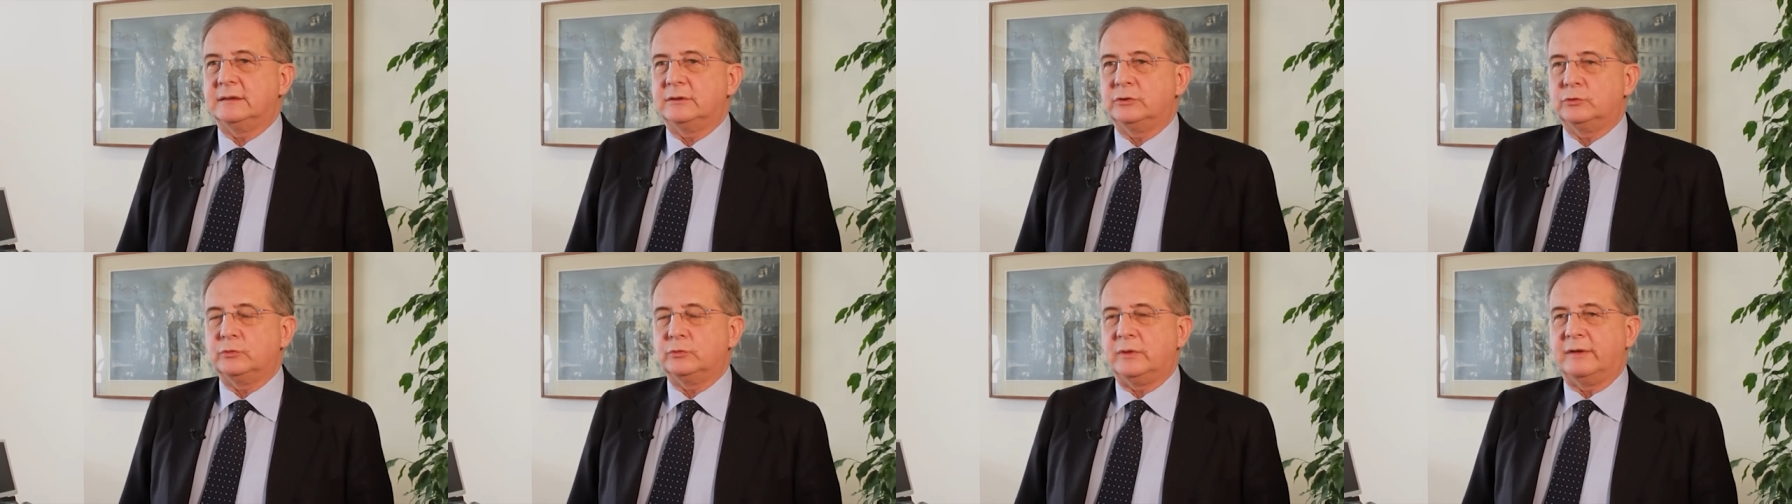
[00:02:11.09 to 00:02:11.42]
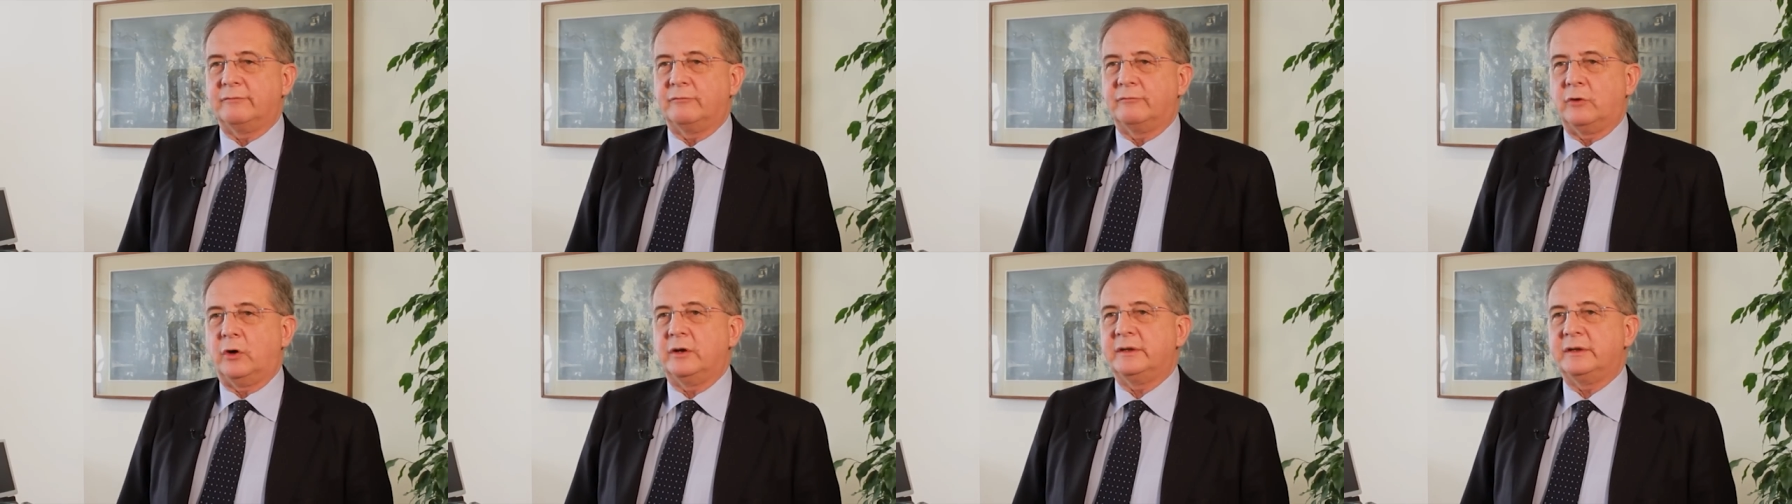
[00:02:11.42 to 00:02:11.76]
to
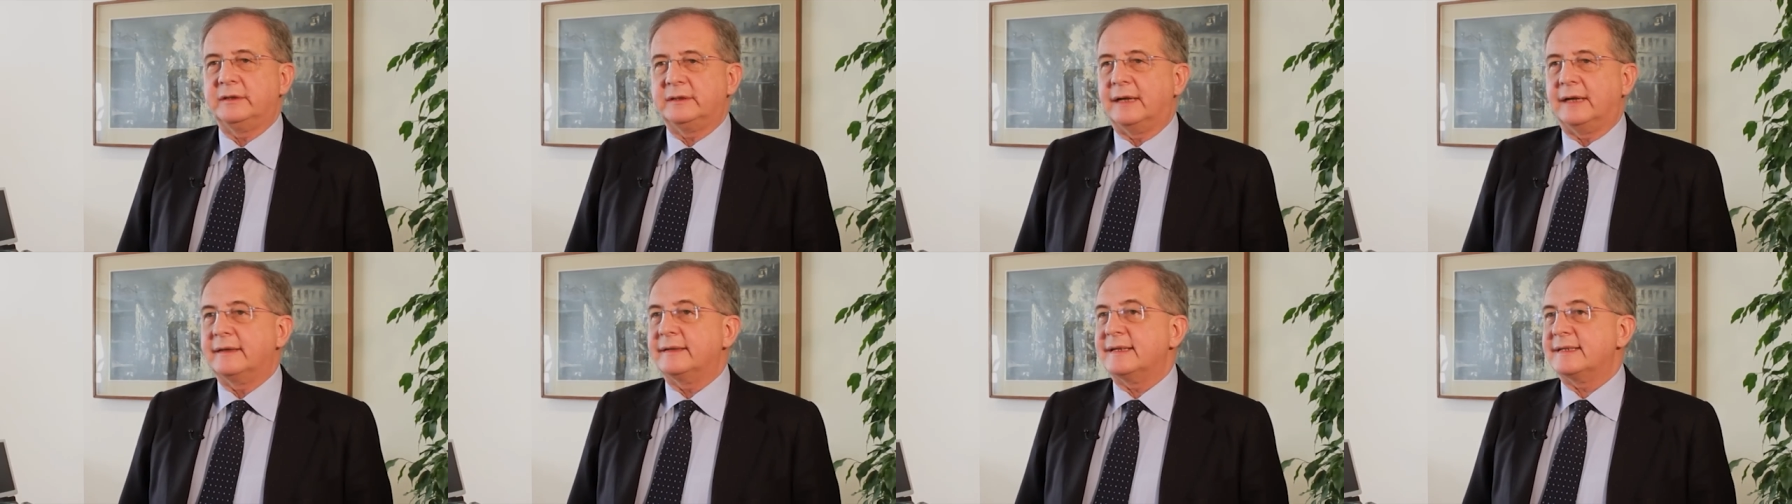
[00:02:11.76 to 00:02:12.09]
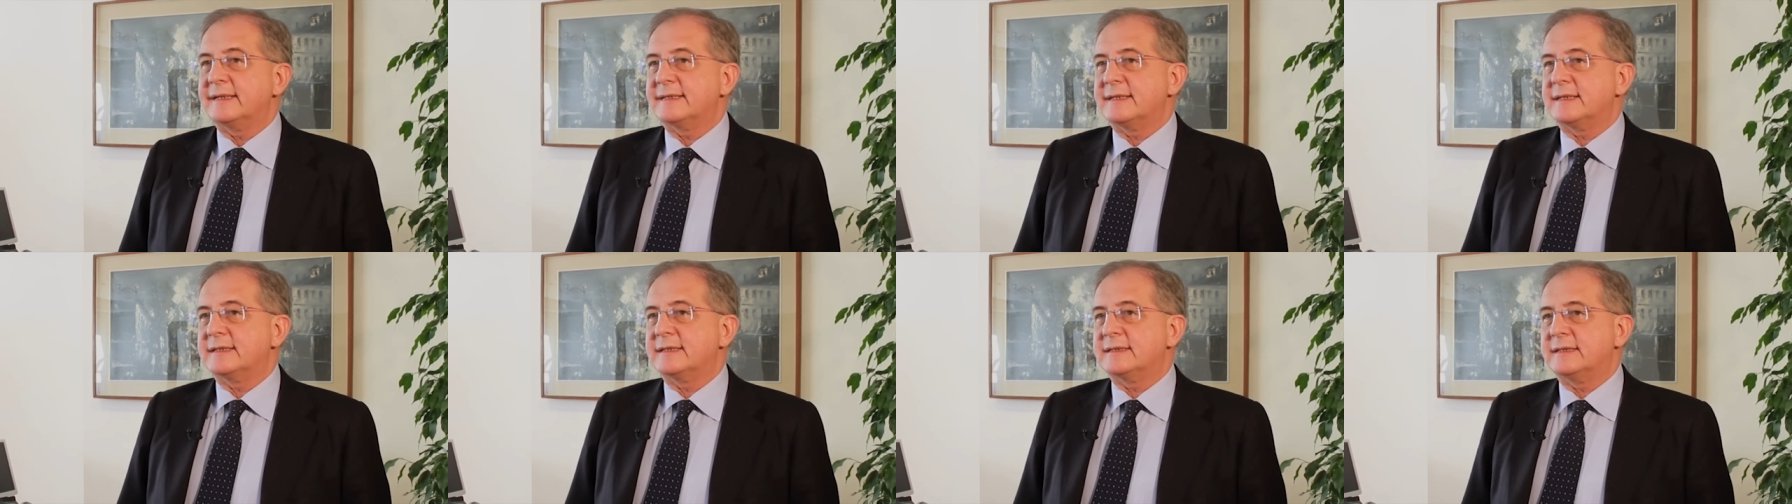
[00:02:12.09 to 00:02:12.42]
avoid
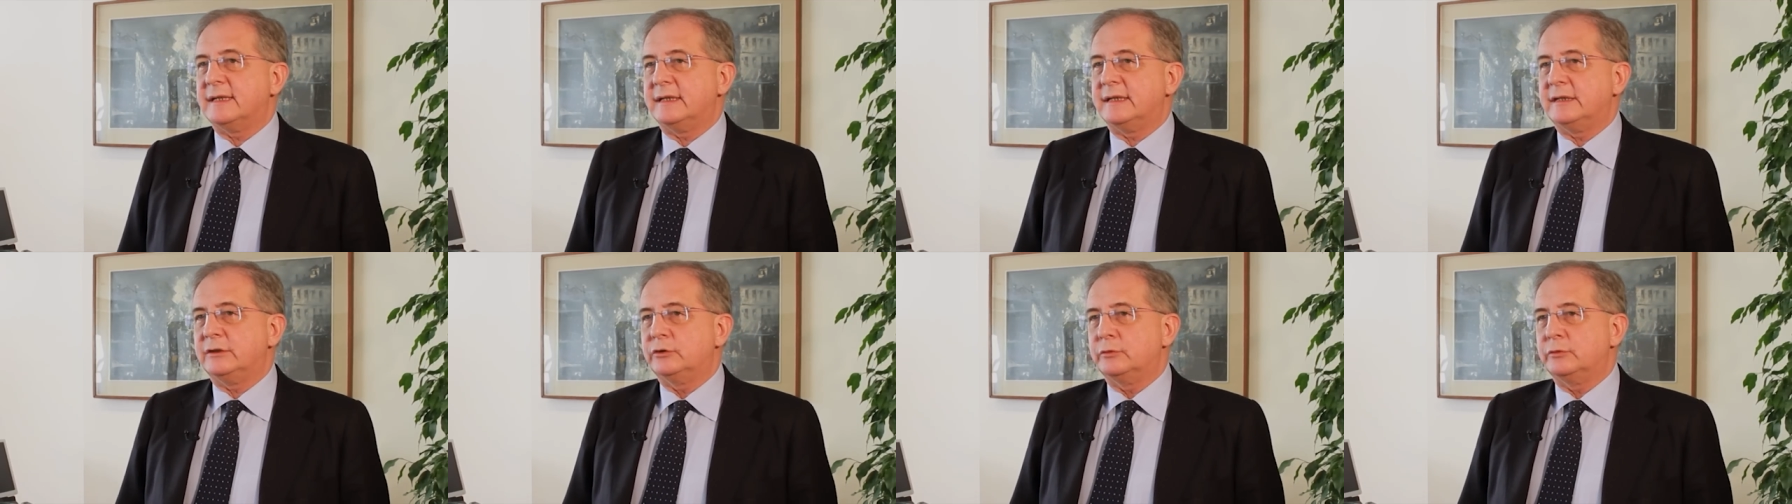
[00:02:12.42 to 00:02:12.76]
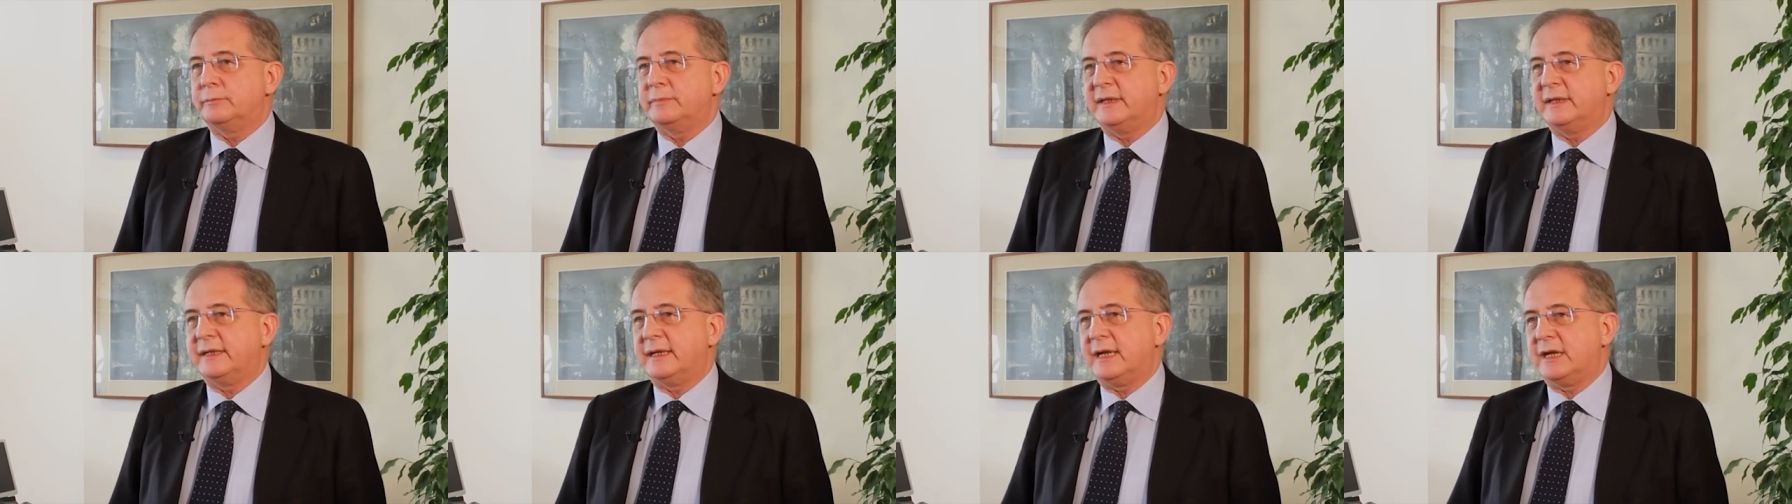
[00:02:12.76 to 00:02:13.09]
unnecessary
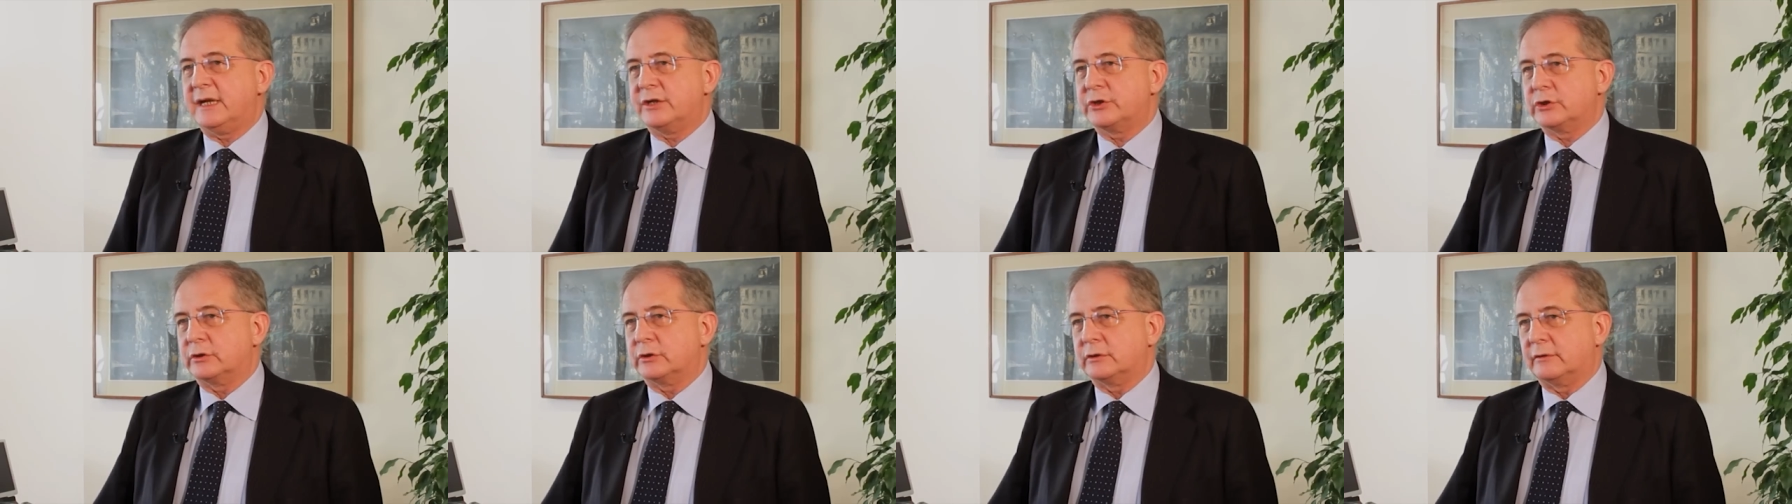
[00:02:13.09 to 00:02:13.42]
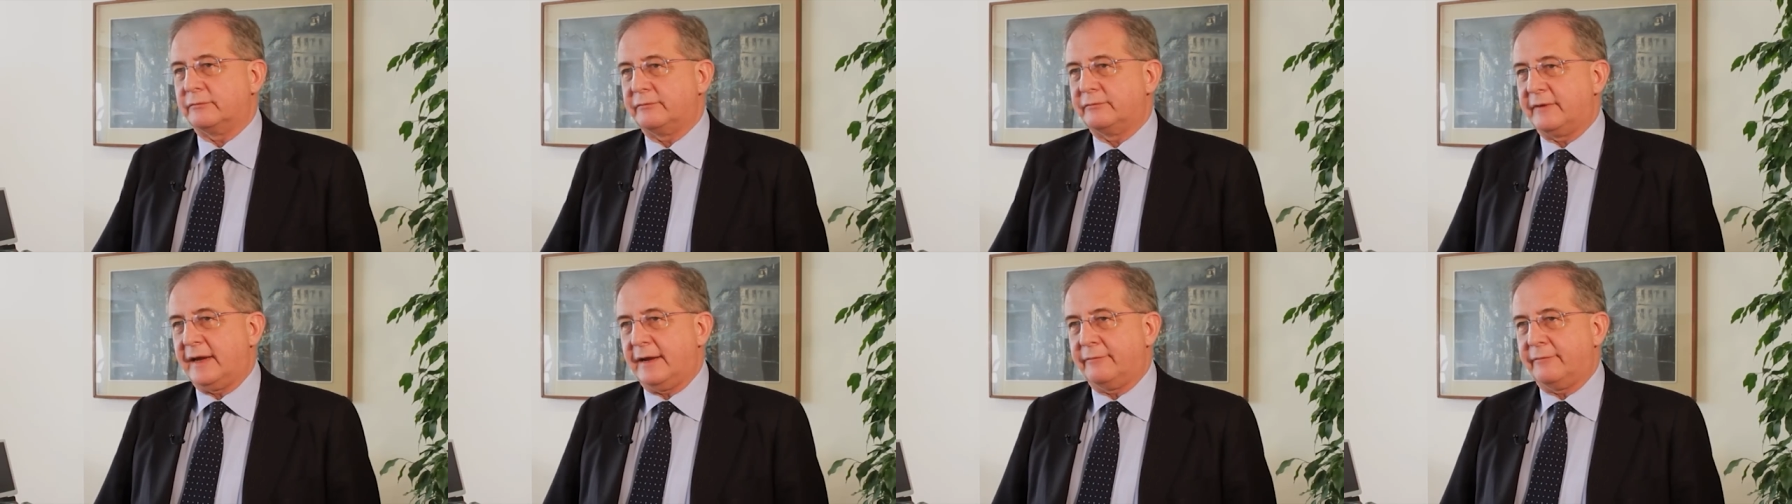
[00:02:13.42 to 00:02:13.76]
duplication
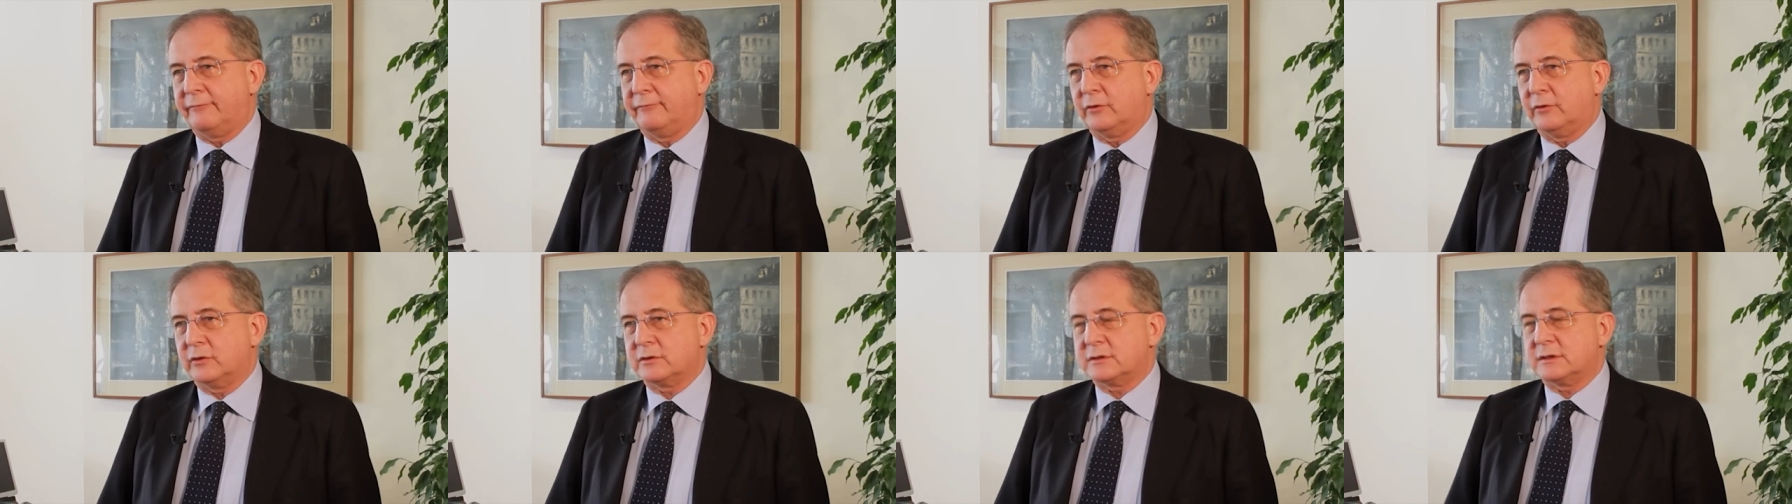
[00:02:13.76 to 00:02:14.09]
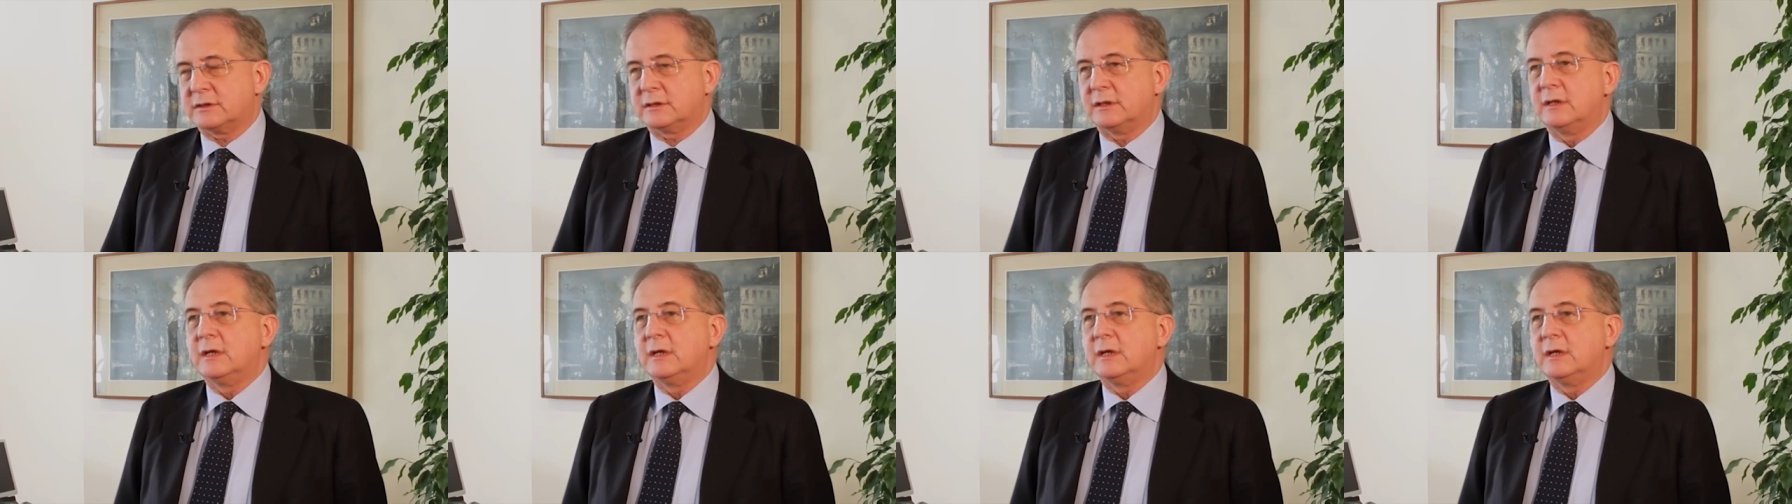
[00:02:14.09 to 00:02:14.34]
of efforts,